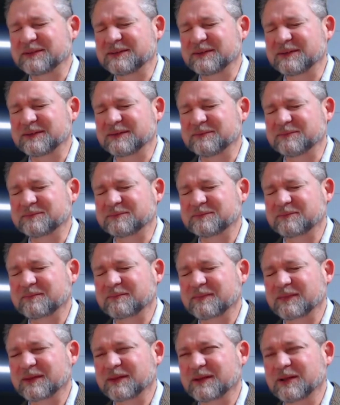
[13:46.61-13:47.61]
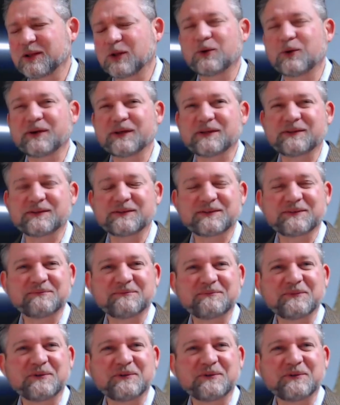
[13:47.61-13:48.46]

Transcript: Um, Lloyd's.